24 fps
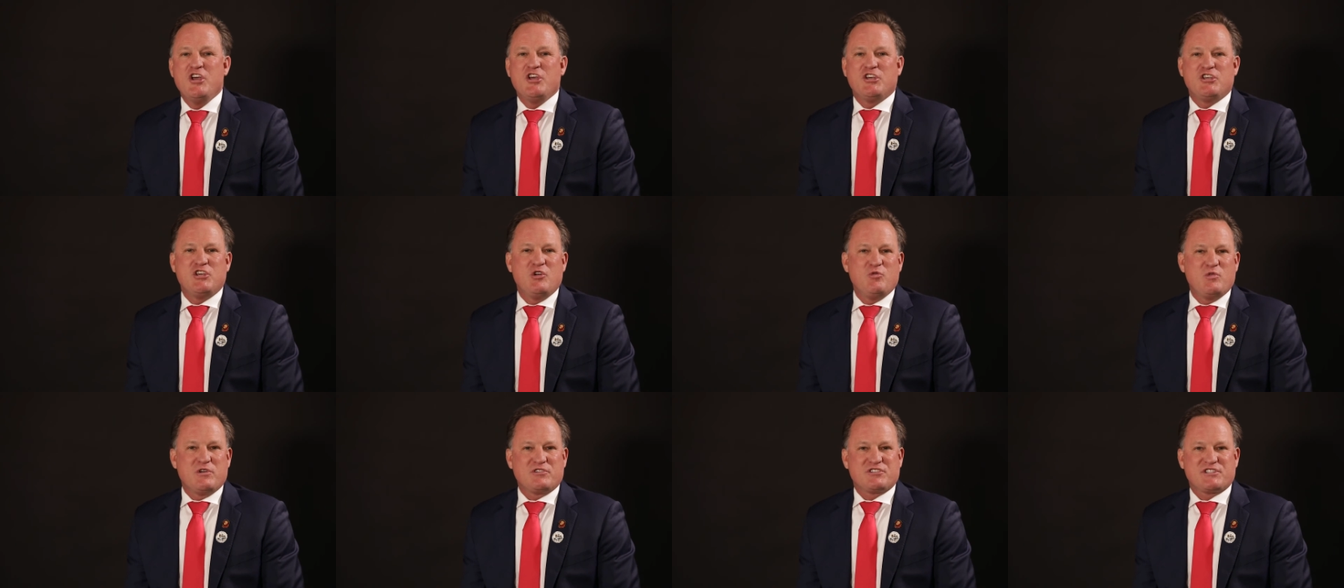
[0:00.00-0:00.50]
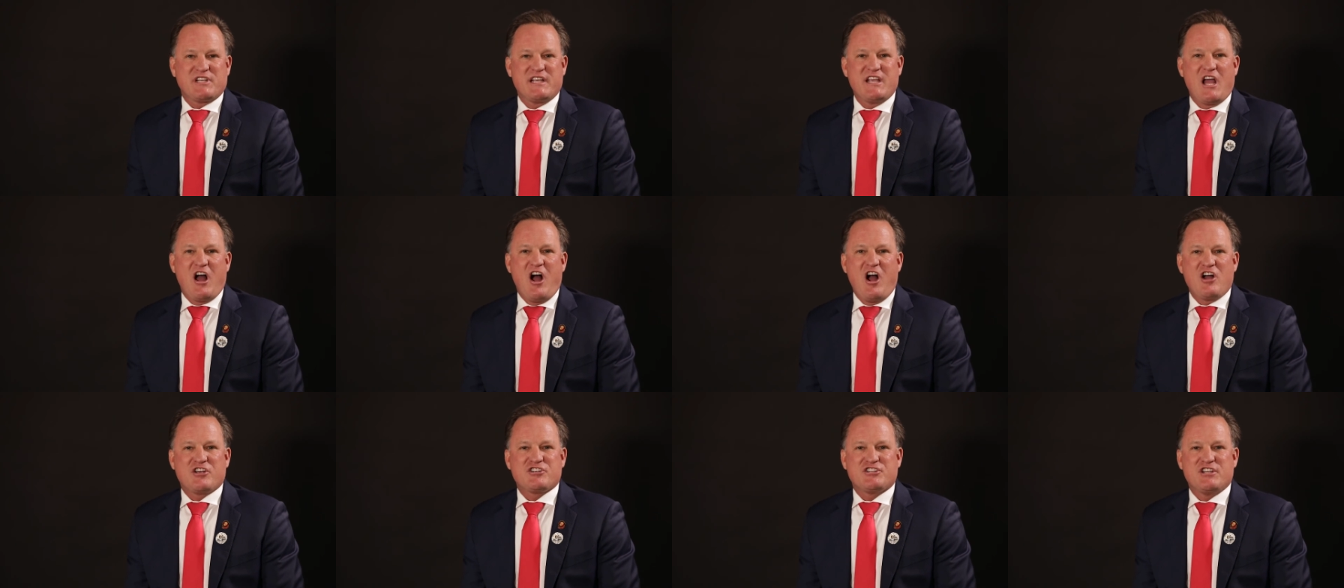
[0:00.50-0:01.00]
You will see
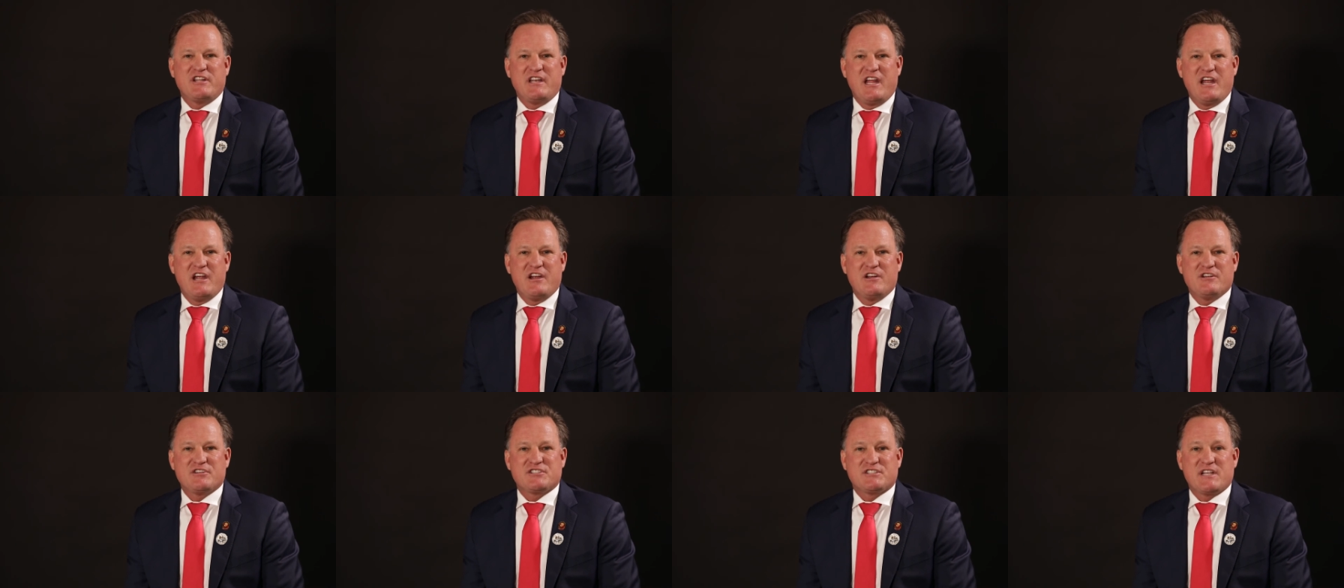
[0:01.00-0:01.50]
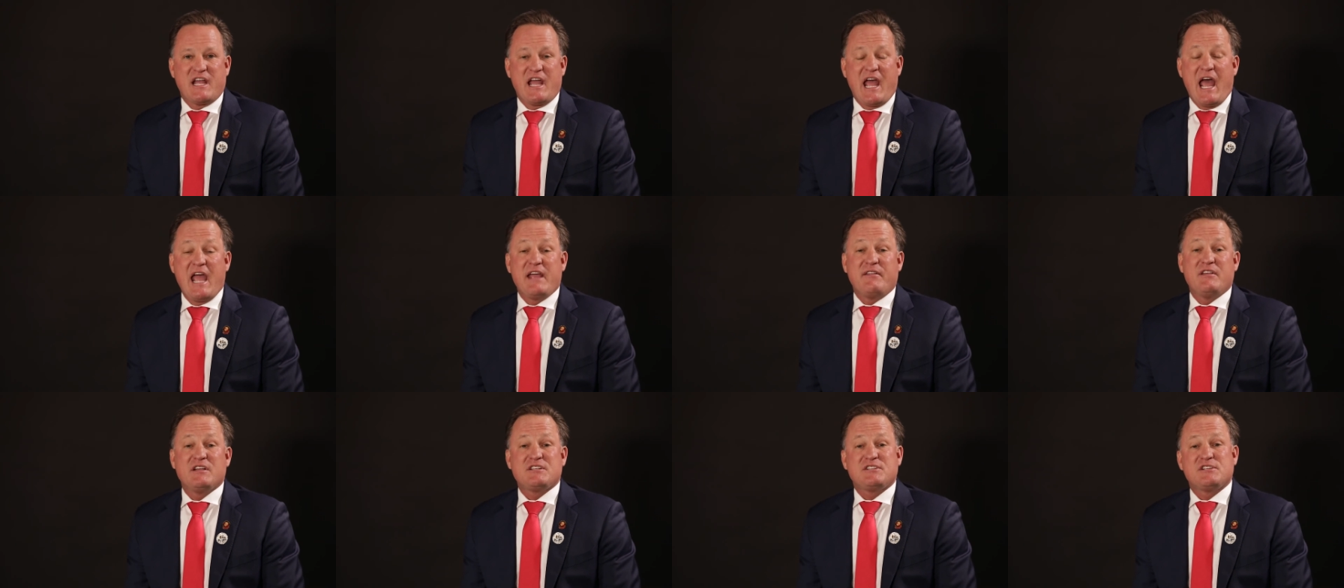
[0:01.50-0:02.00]
auctioneers say,
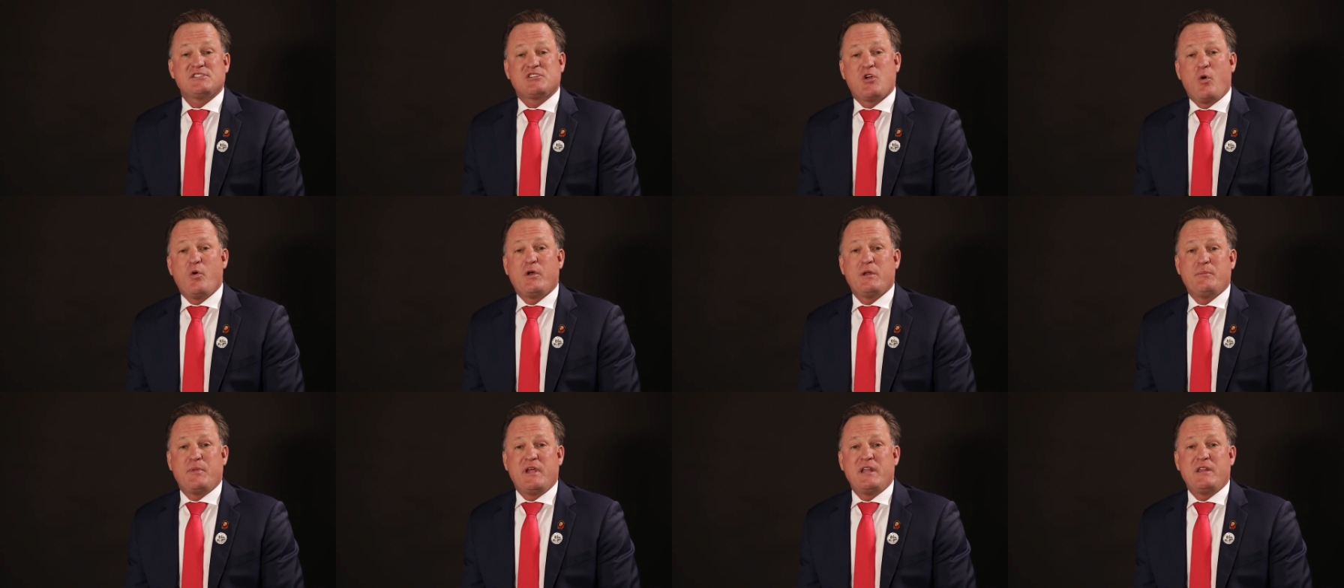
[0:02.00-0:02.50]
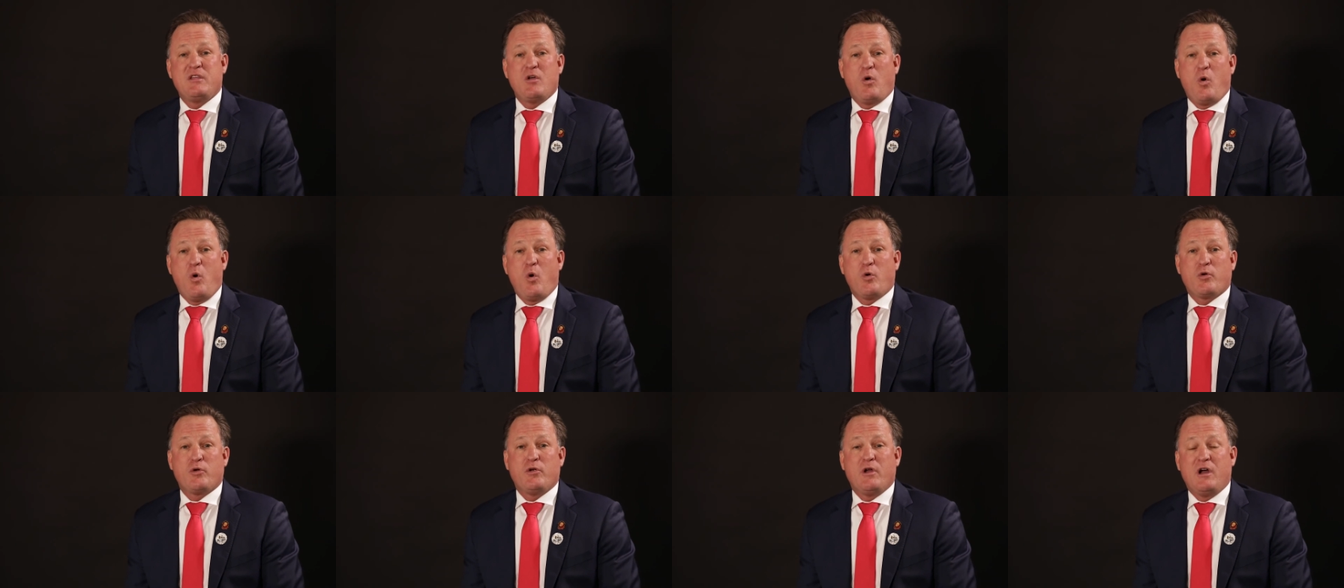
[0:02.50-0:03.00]
hey, this is going to be the
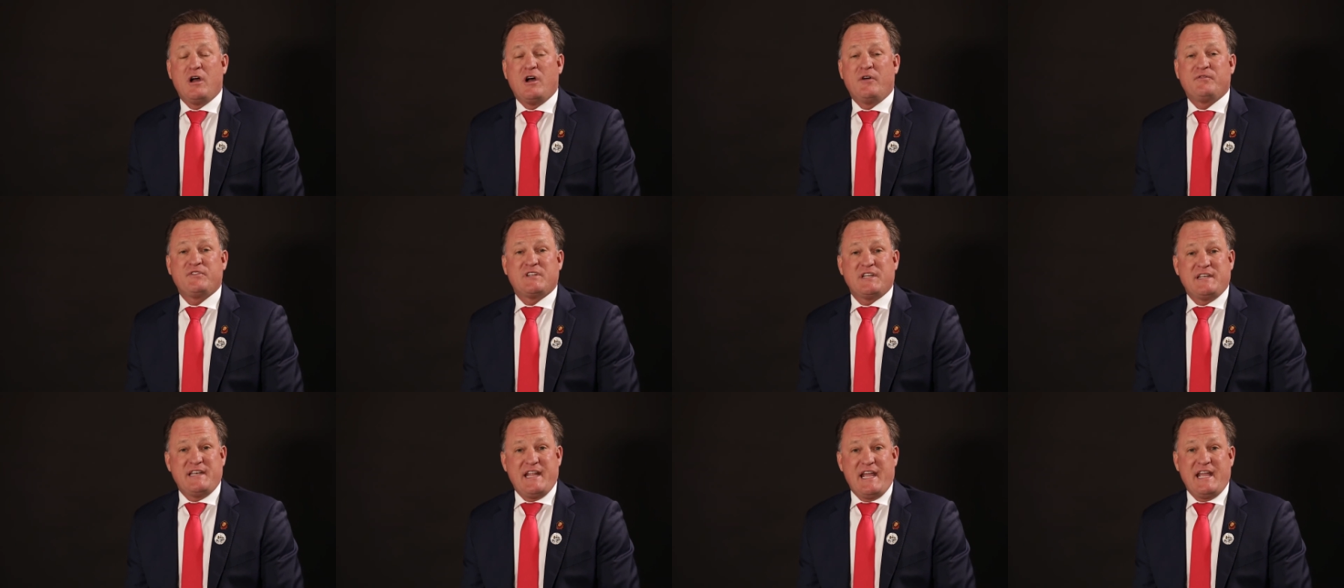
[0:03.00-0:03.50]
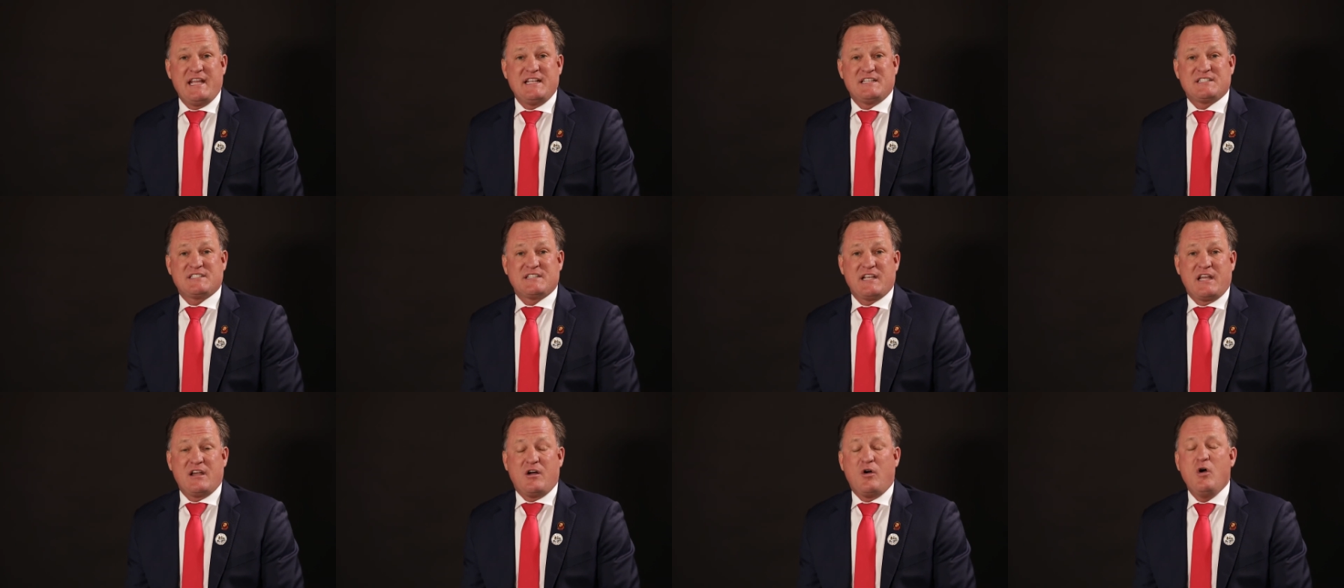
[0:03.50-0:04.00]
order of today's
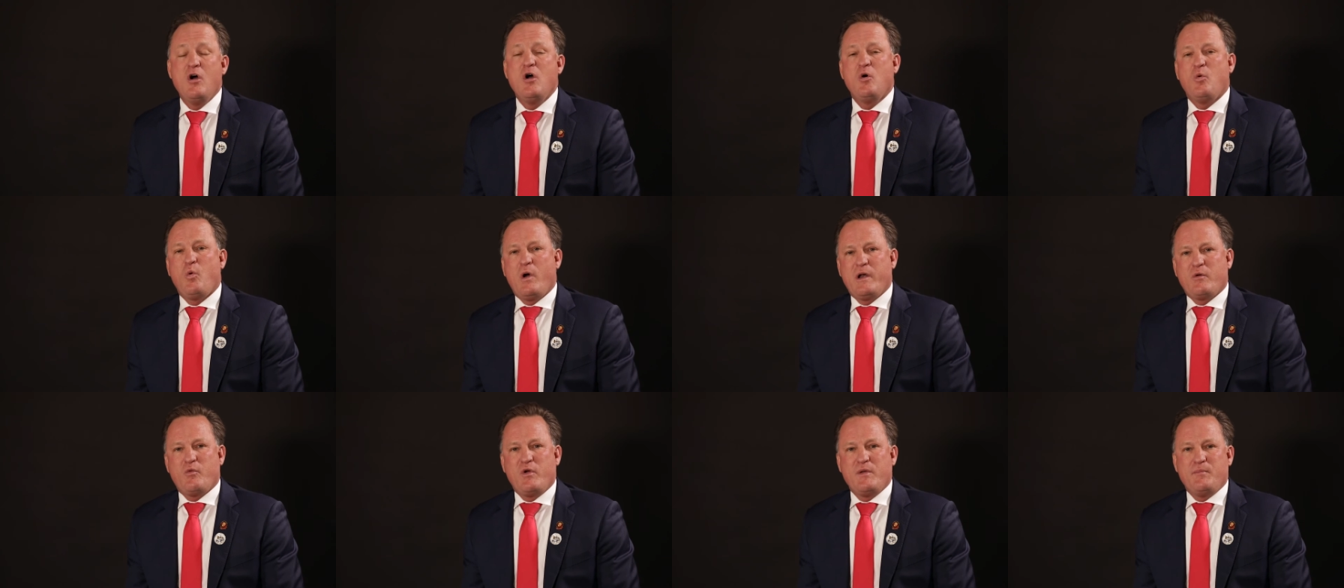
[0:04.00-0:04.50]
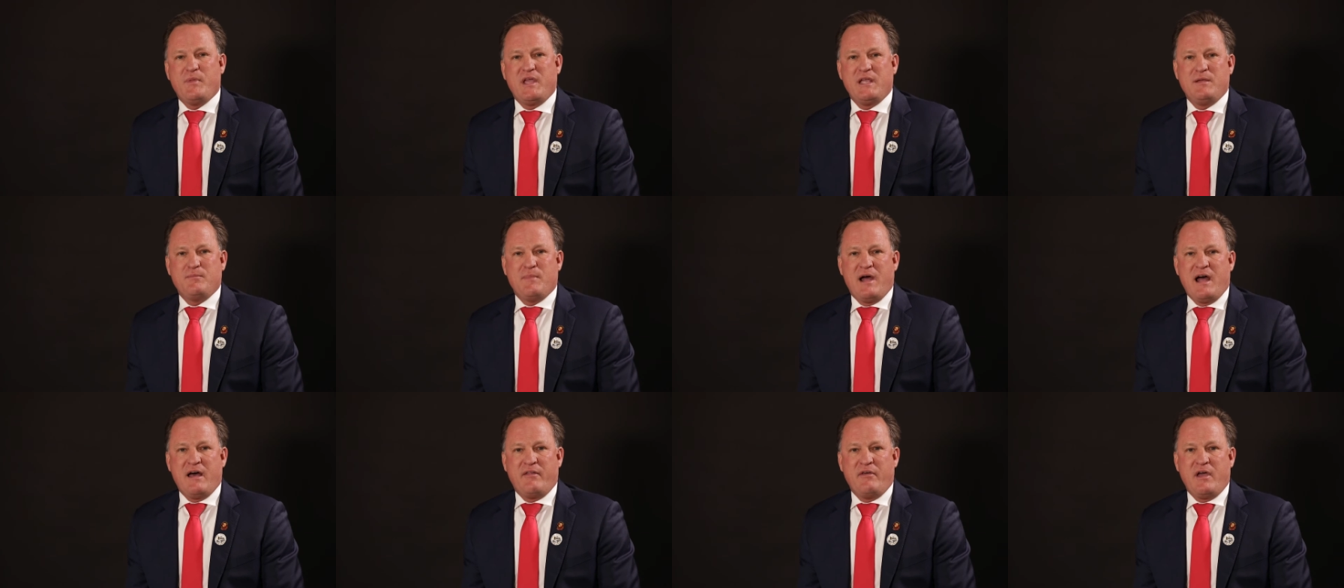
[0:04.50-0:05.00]
sale. What do we mean
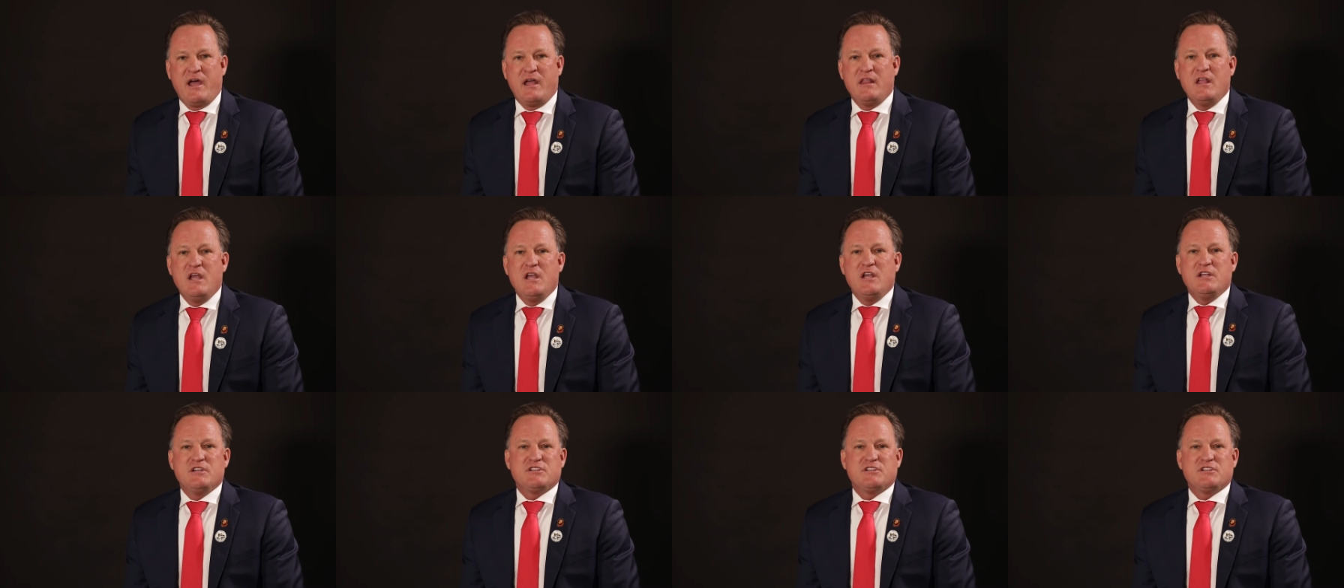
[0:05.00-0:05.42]
by that?